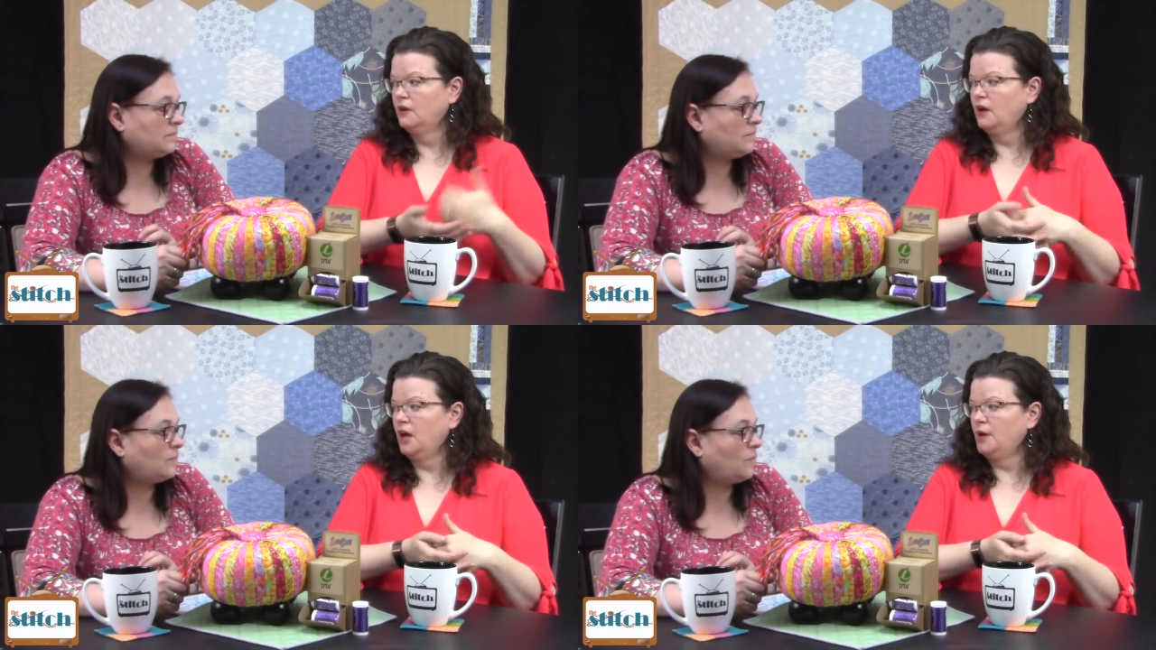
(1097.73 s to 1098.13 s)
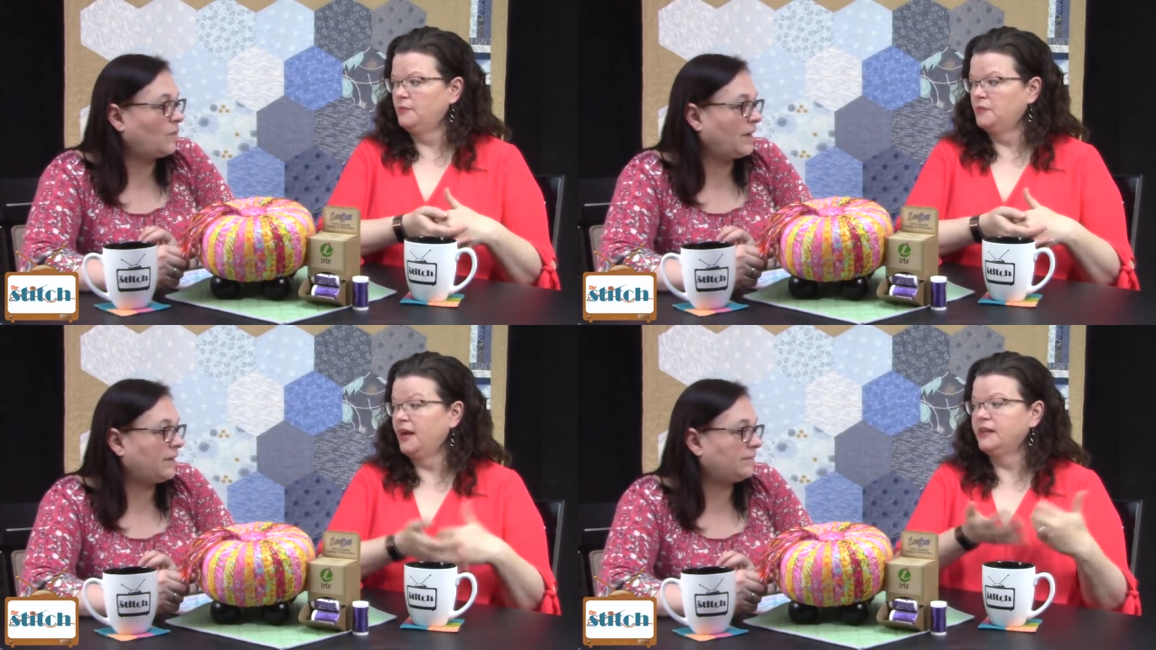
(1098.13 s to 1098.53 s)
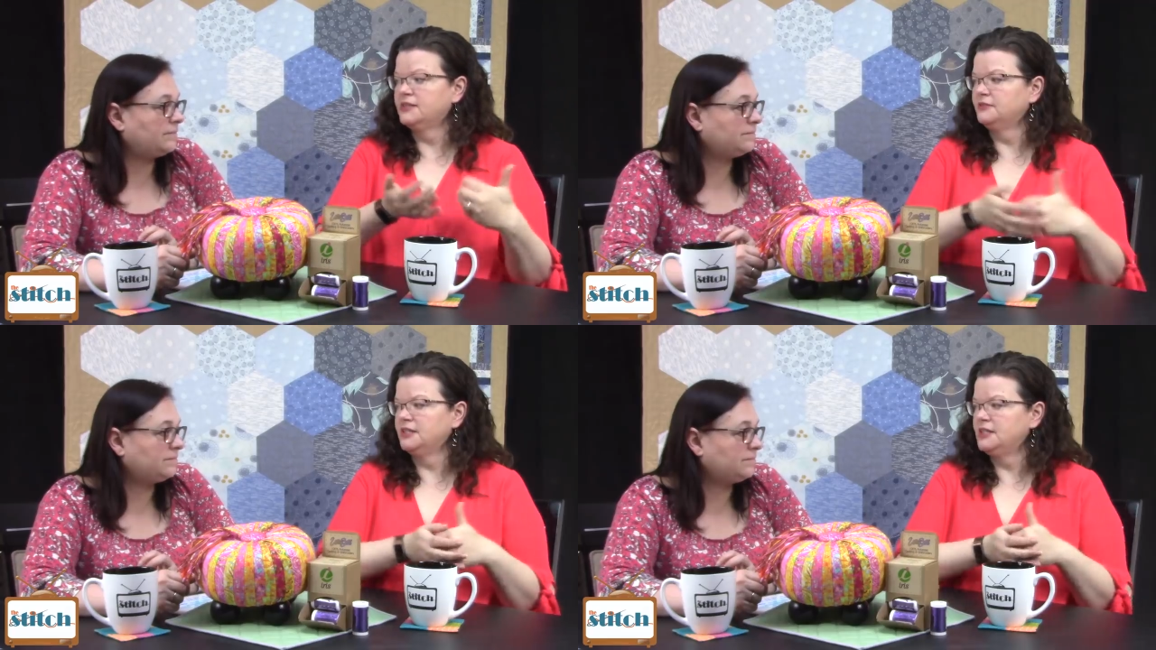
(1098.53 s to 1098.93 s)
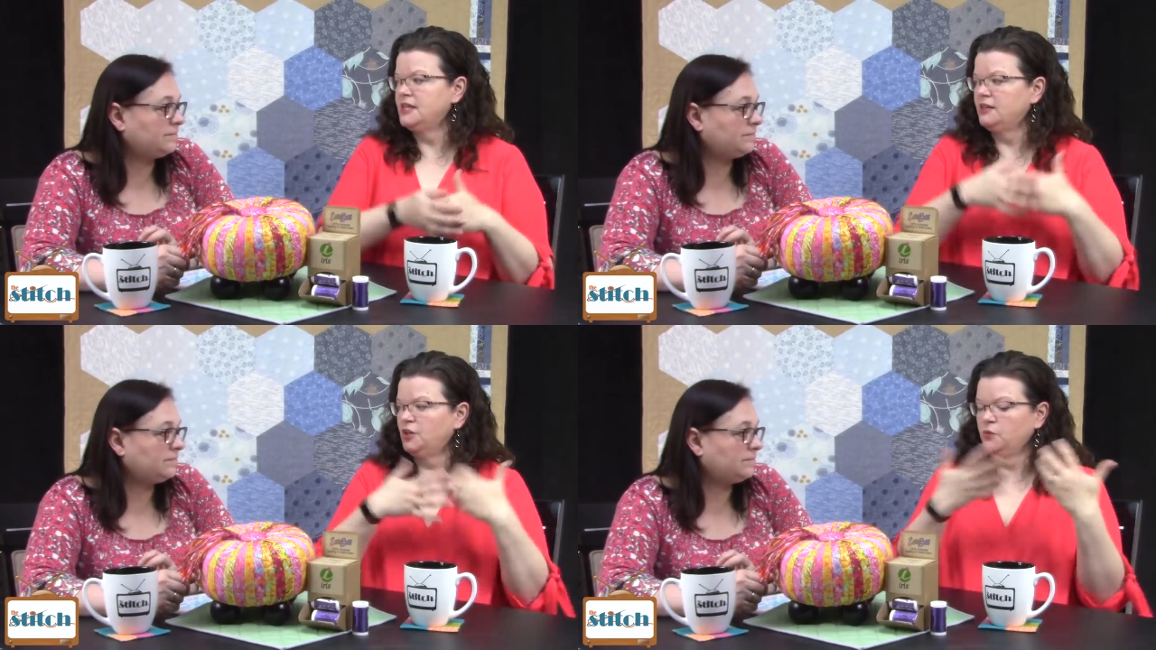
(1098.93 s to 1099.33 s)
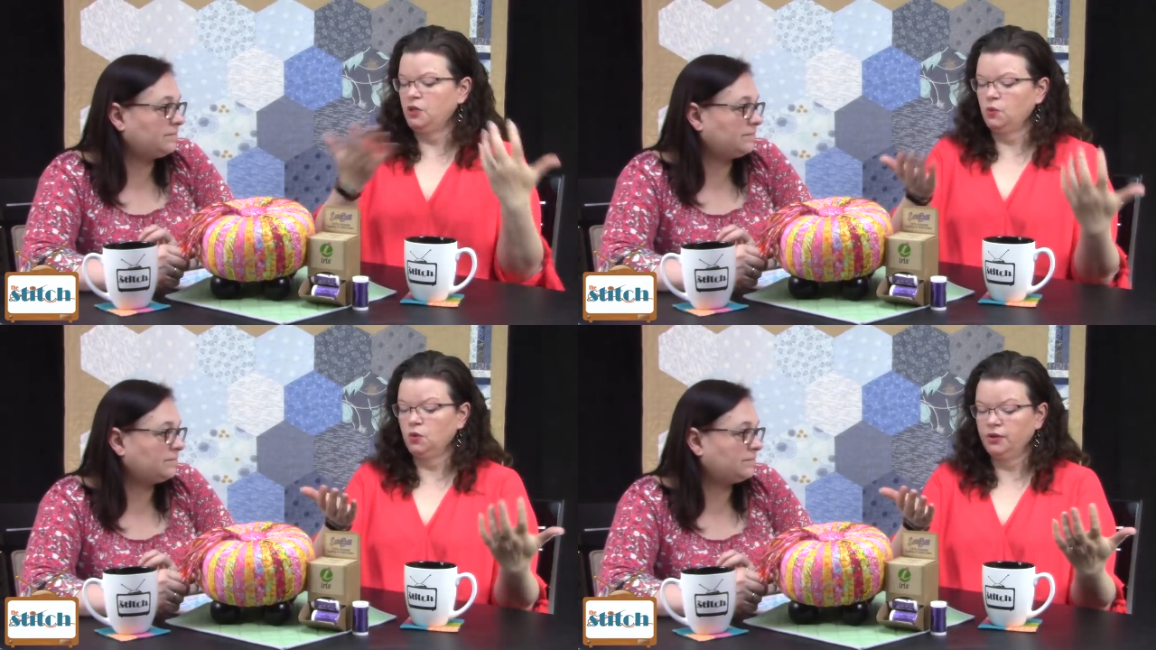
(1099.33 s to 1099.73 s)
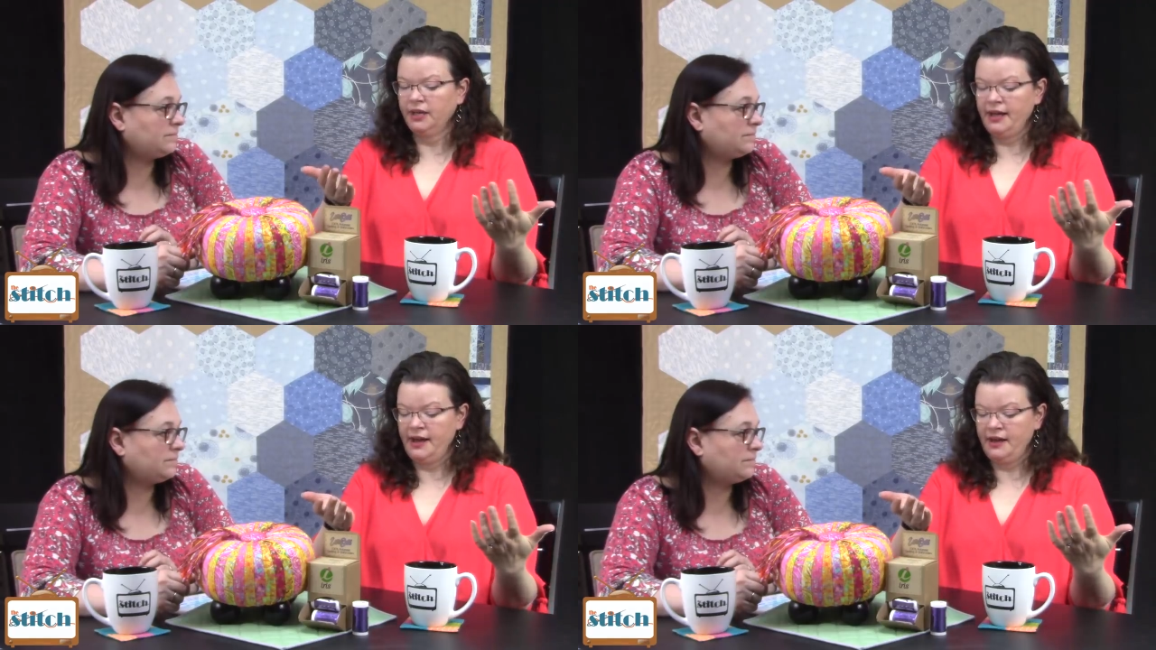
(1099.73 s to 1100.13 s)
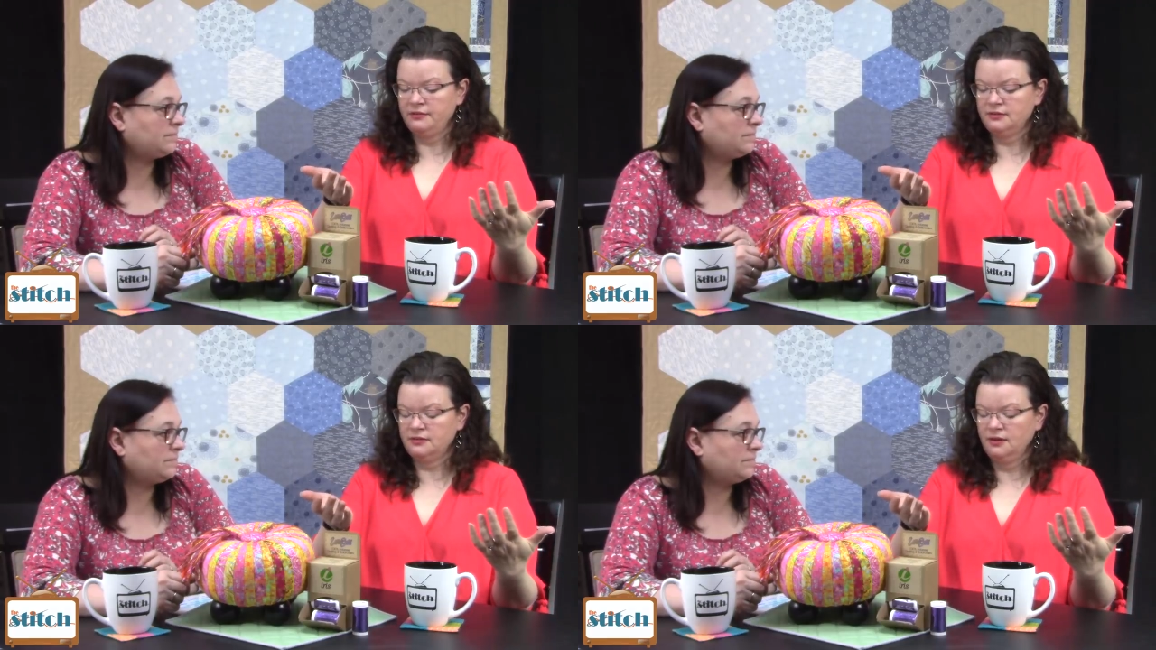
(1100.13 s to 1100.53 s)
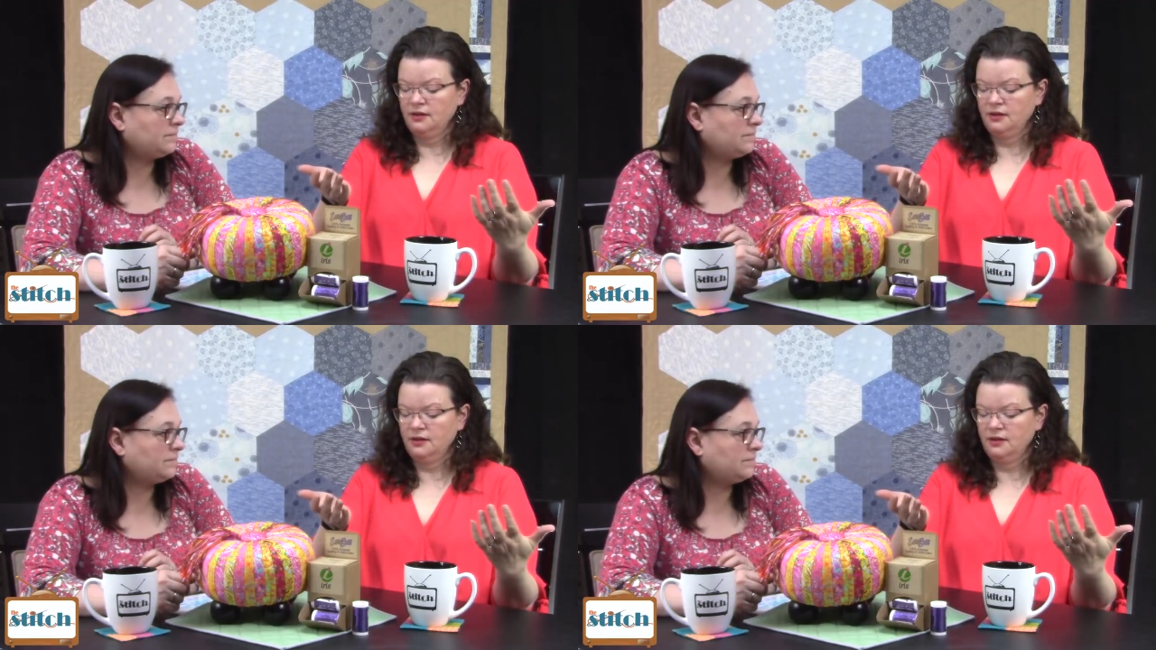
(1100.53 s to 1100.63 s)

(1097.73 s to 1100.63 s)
Speaker 1: Um, right. But I could definitely see you know when you look at